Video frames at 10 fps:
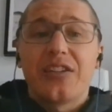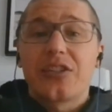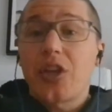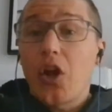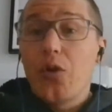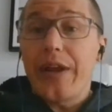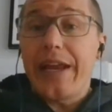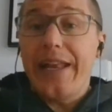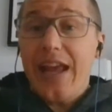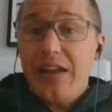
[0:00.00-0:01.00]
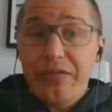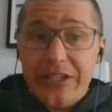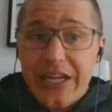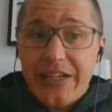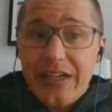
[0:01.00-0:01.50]
So in every
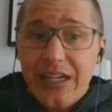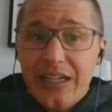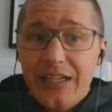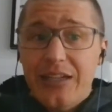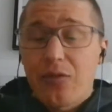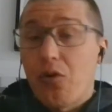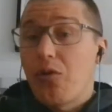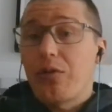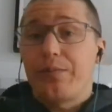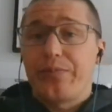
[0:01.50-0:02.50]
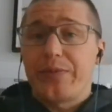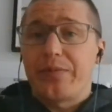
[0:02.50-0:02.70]
tender, or